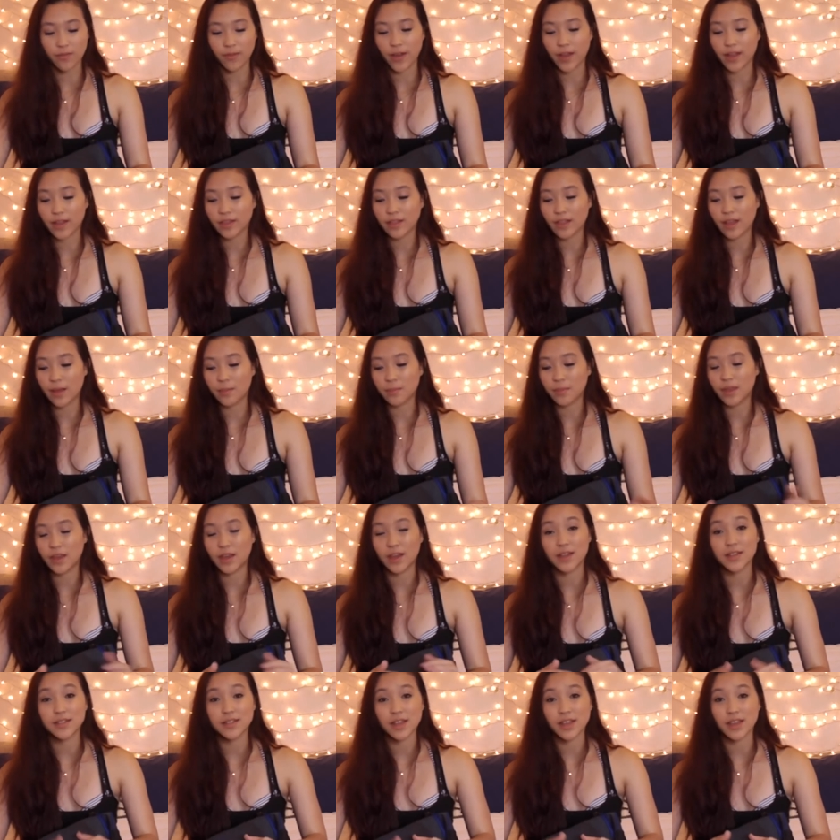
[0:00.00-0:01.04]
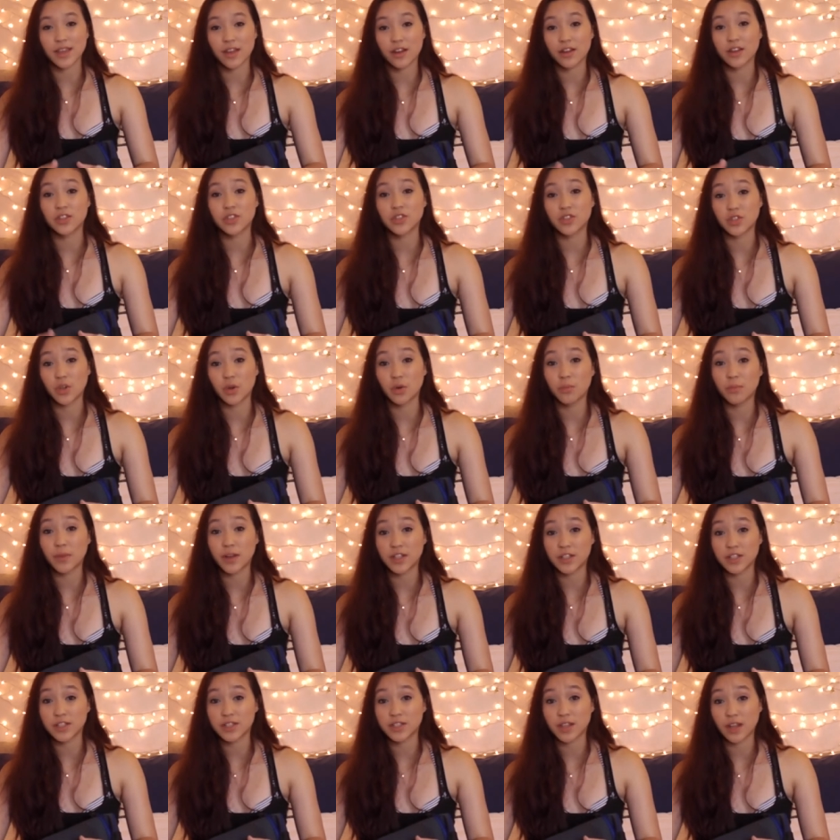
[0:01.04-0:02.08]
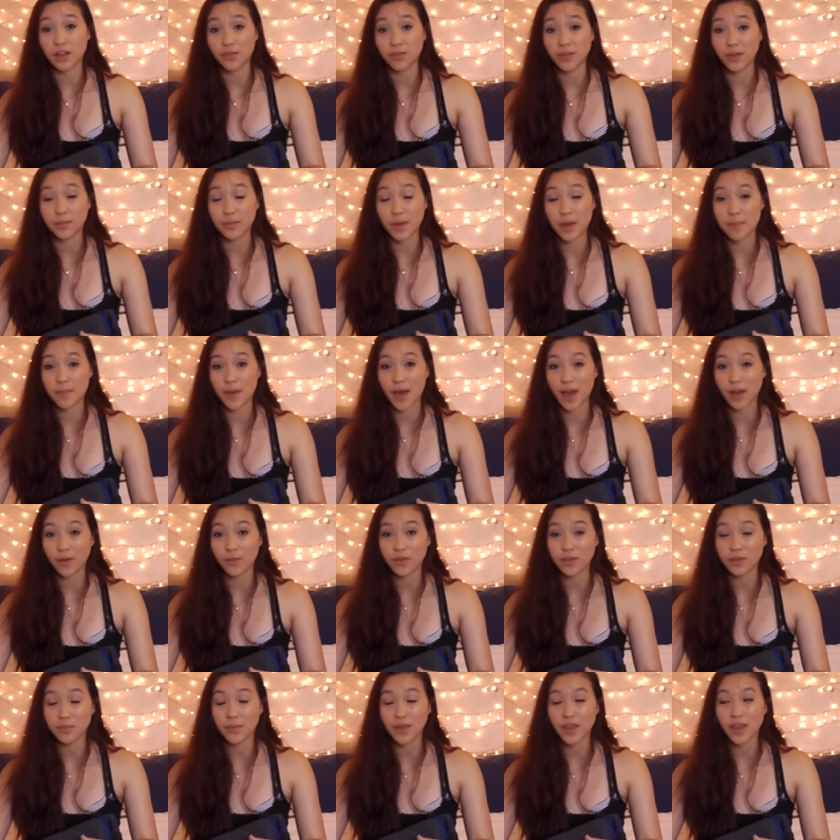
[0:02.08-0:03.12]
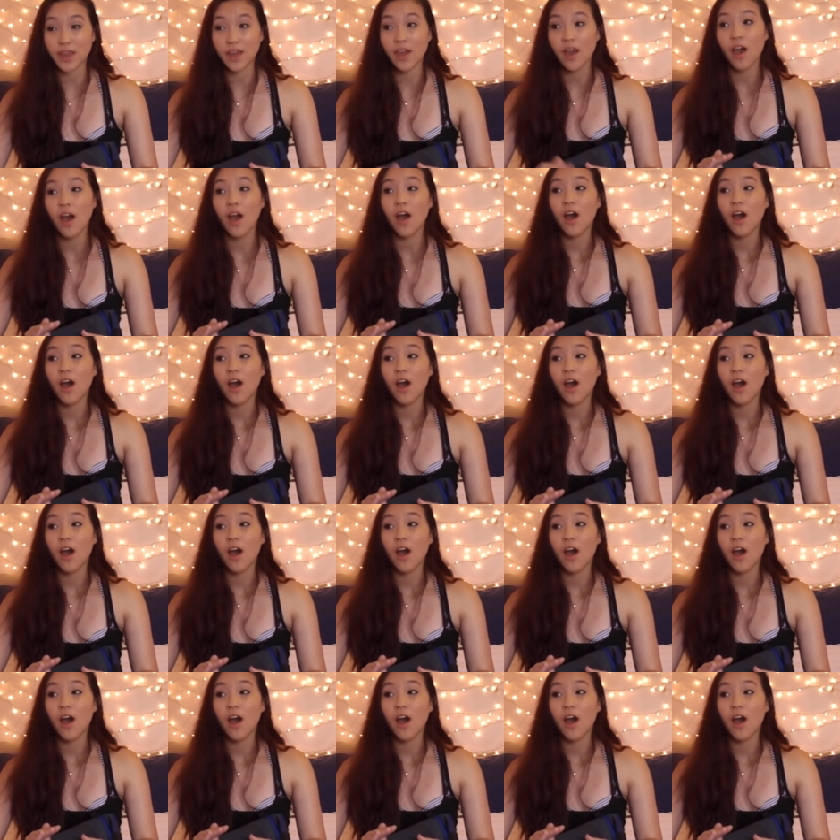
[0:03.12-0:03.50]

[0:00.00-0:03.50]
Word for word: find that because I carry so much stuff in my bag with me,